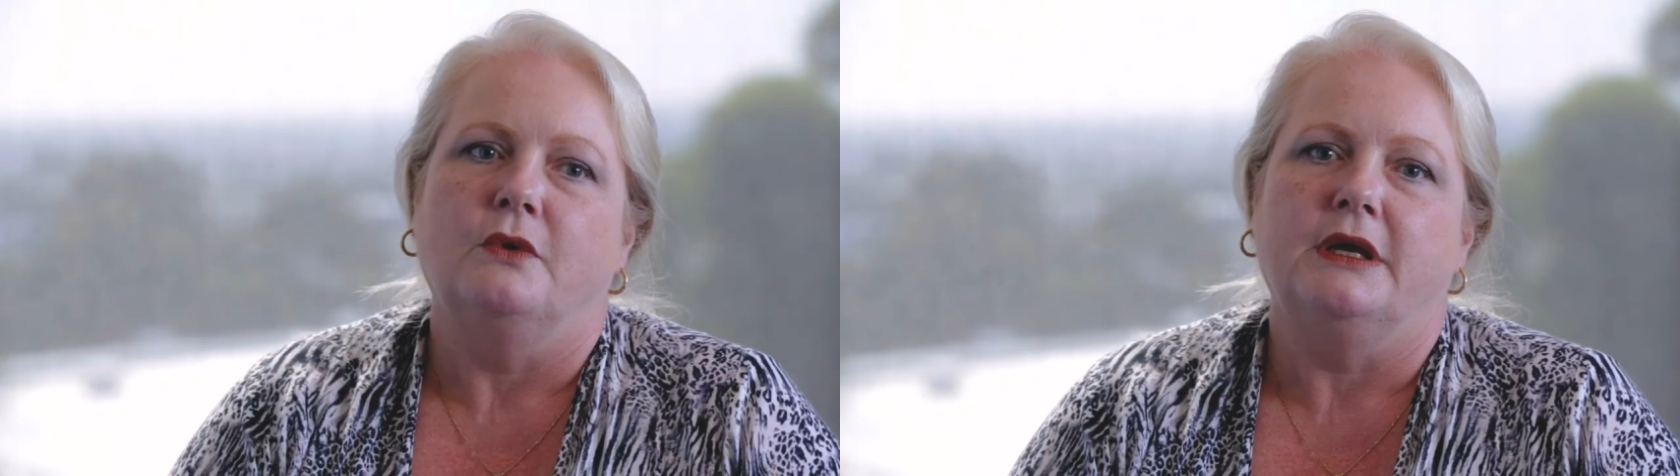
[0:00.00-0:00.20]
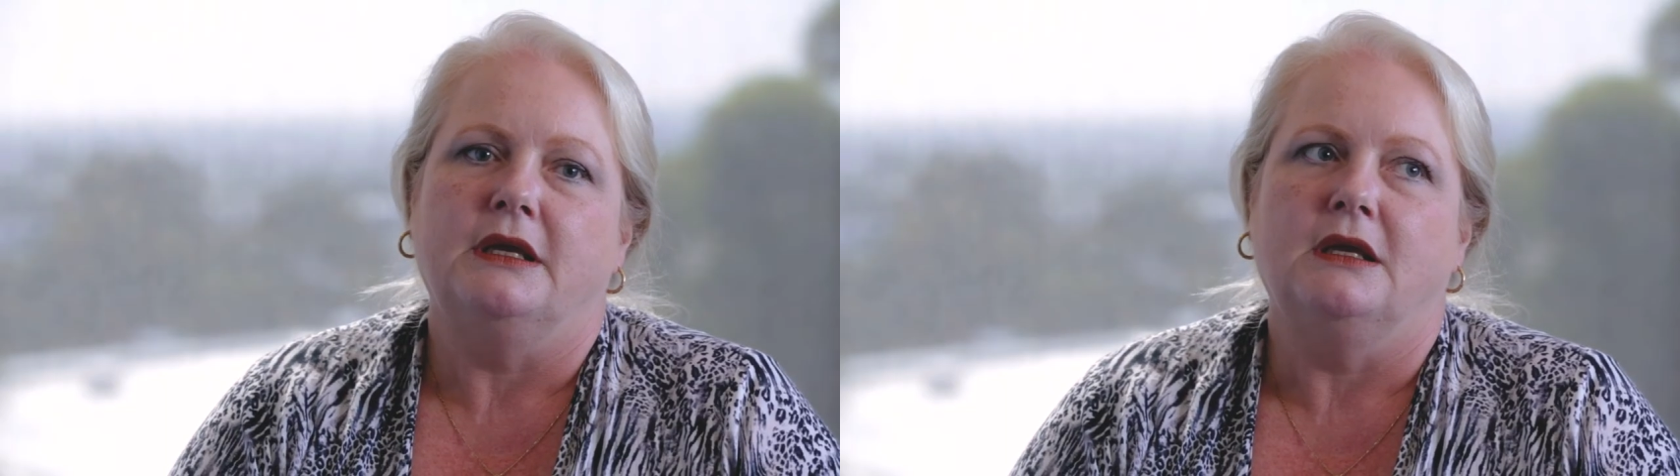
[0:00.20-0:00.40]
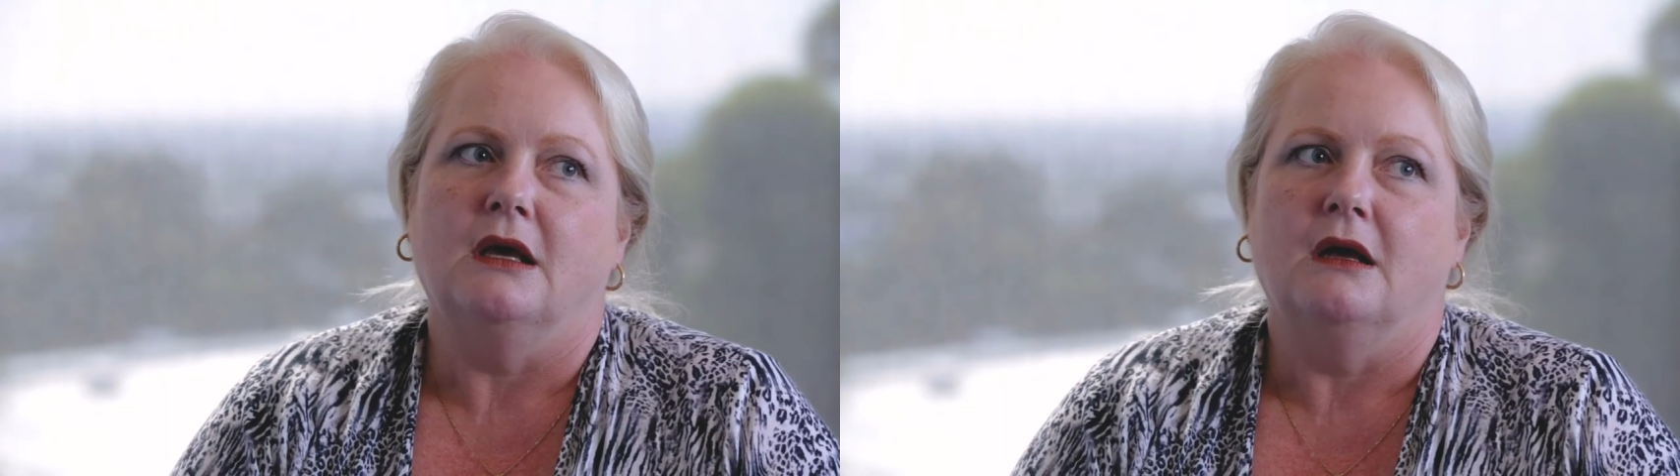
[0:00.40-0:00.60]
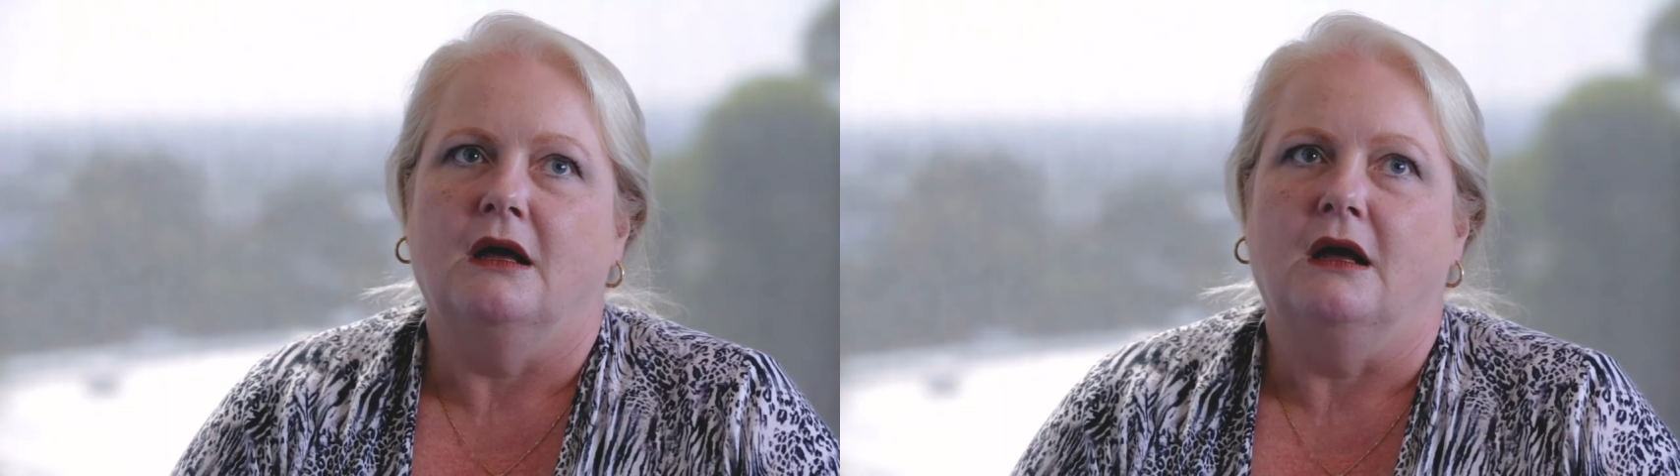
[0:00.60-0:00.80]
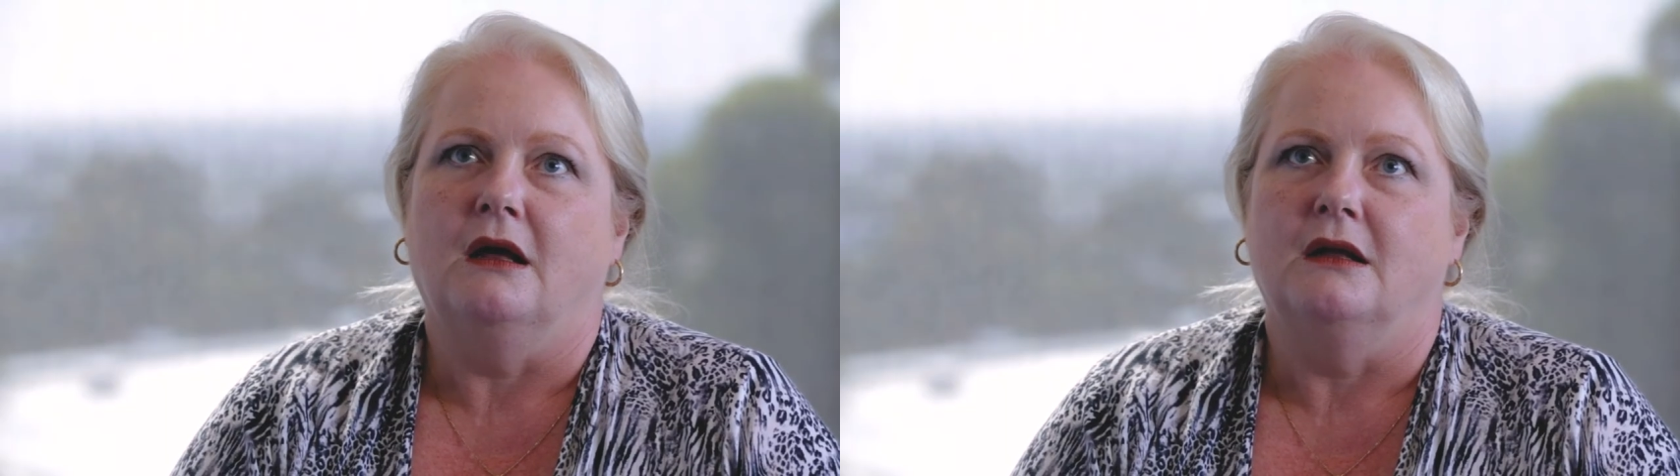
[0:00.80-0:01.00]
We
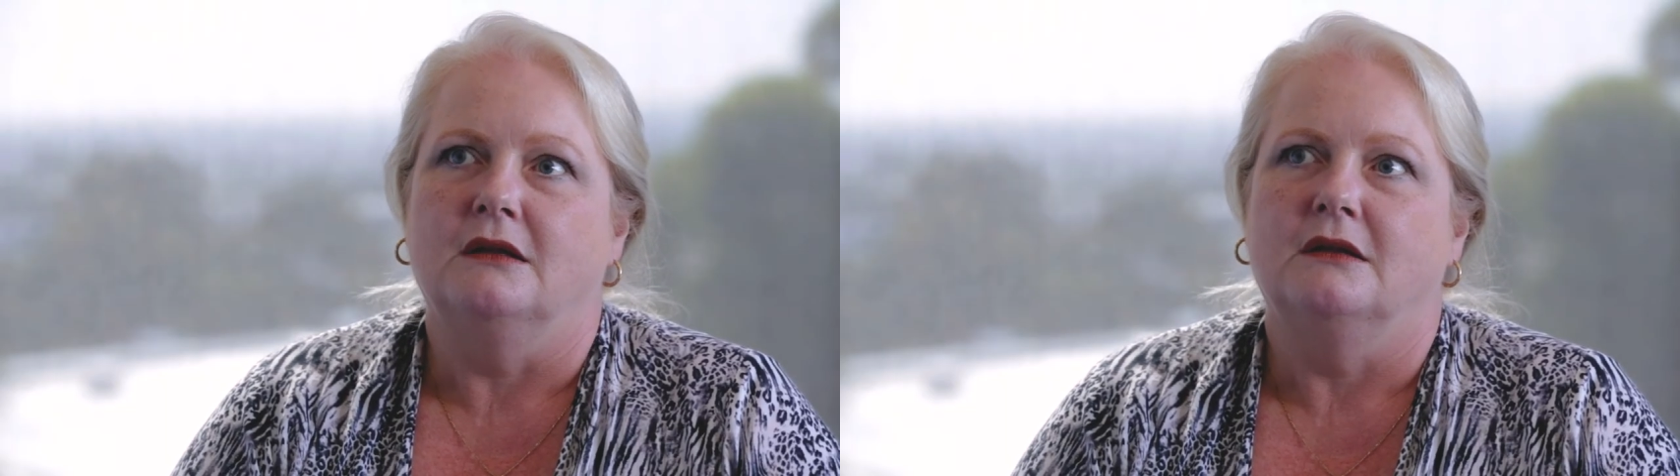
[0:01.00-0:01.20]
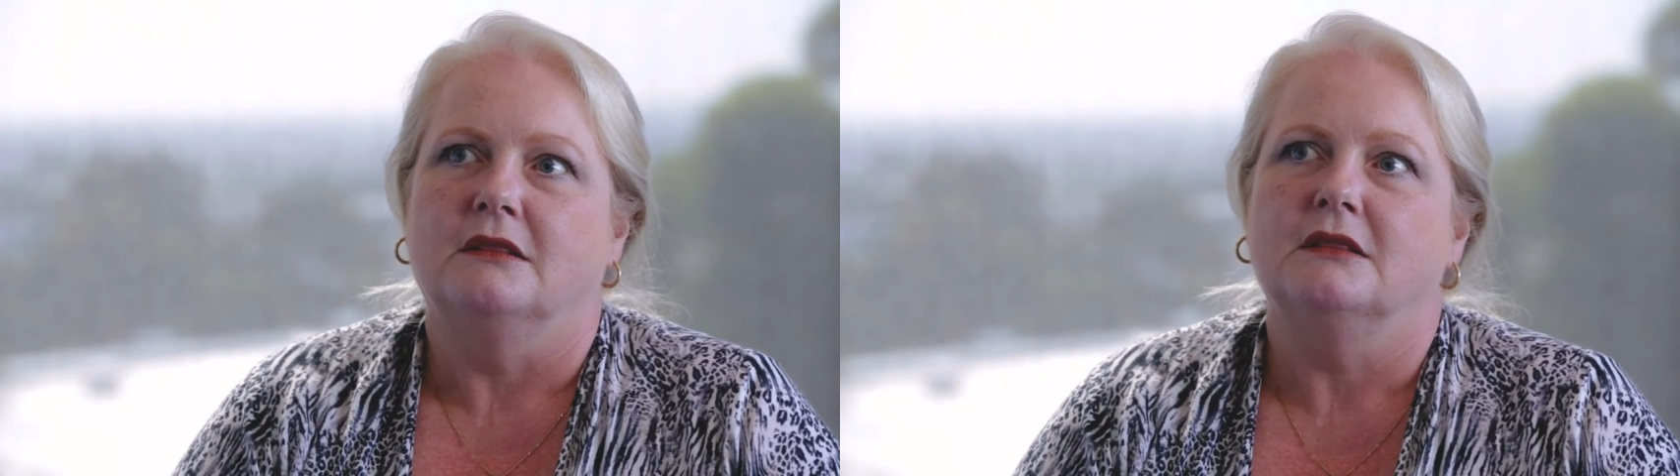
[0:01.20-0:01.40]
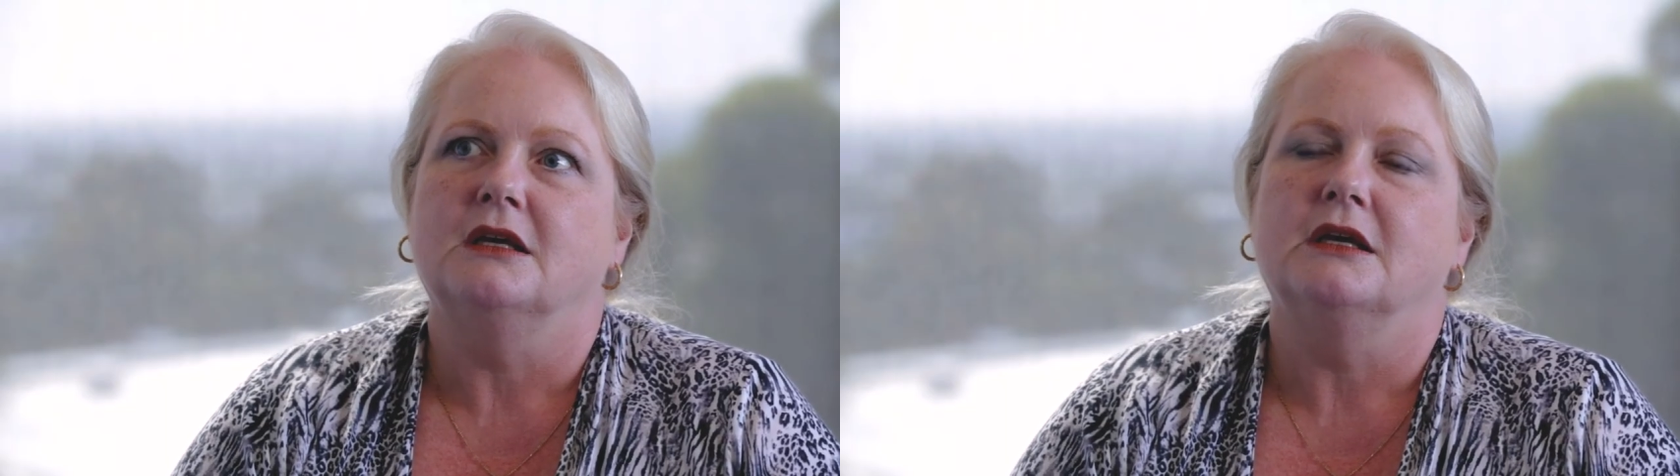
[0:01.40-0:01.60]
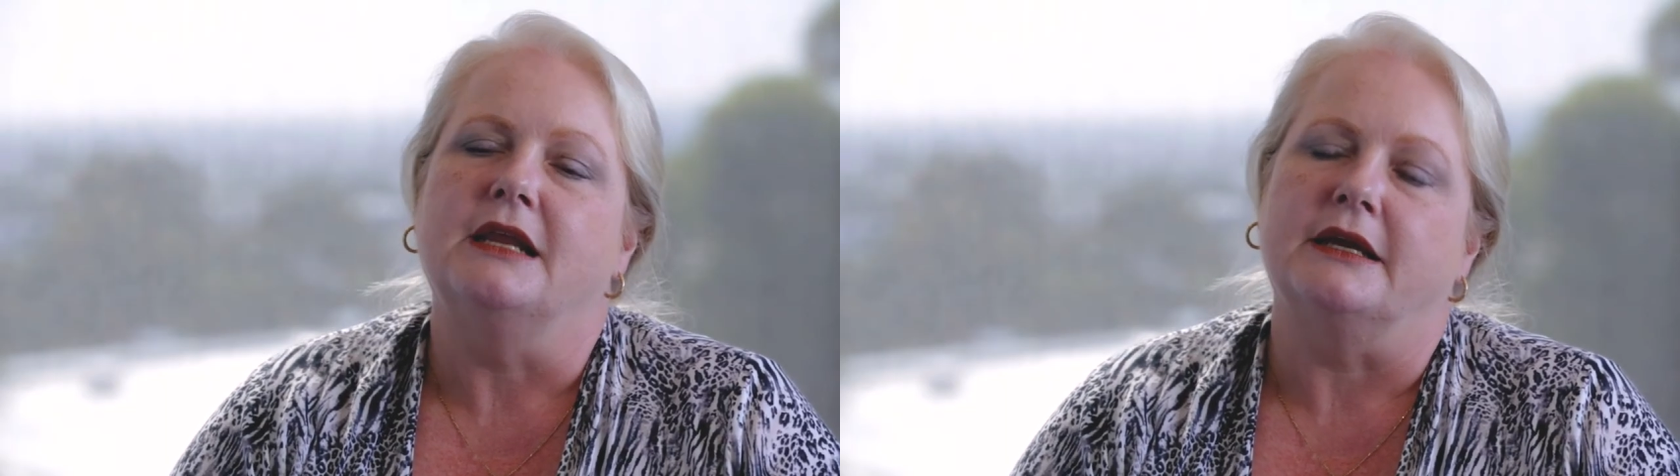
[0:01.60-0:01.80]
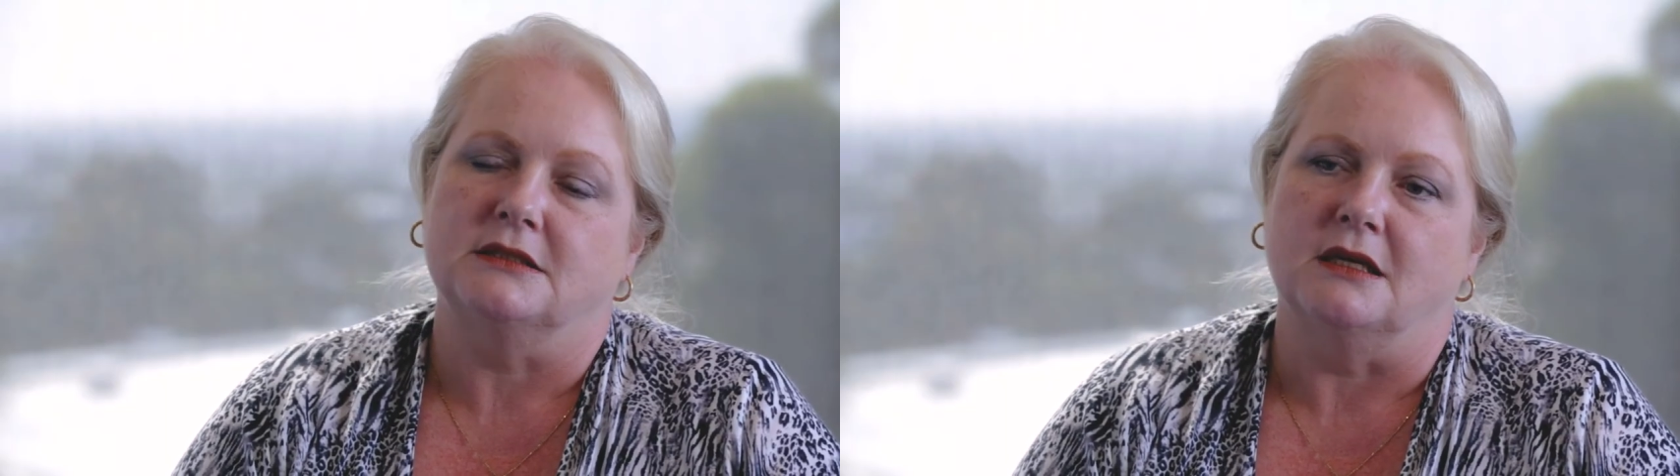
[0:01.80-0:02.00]
are the
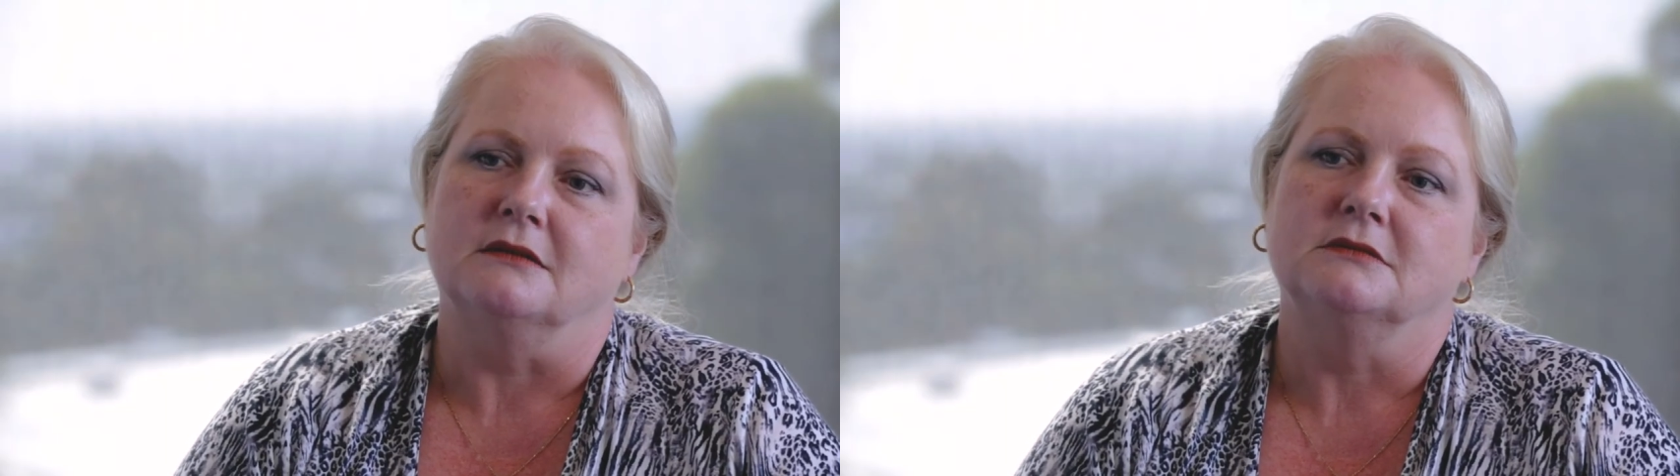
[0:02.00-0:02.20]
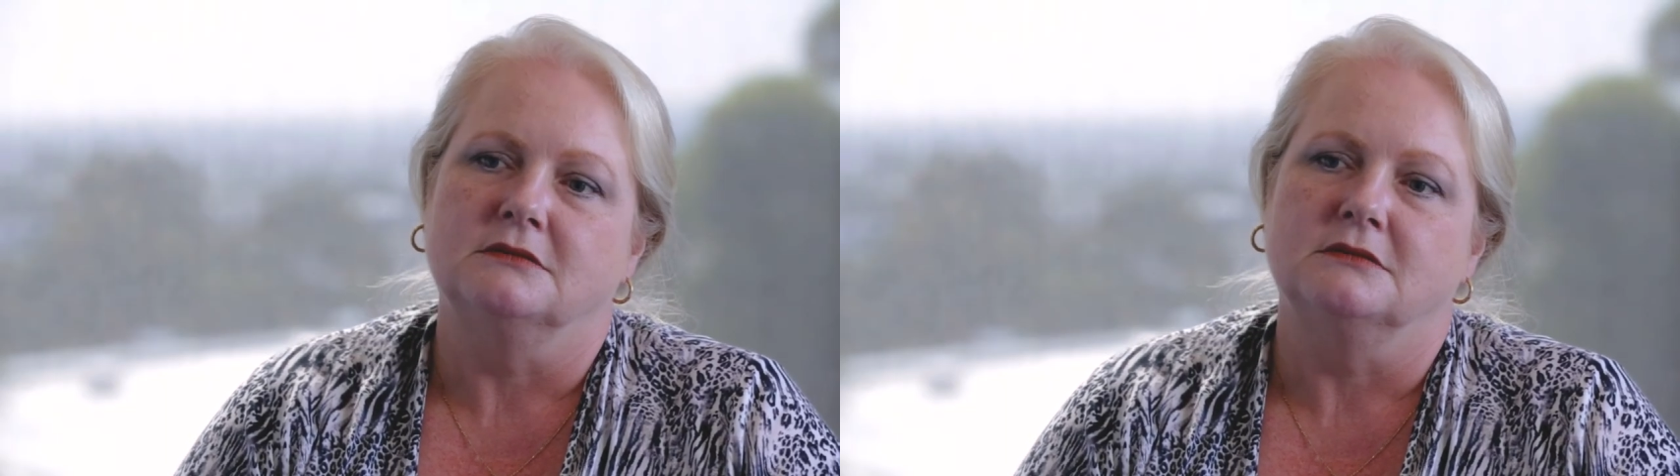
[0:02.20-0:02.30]
connector.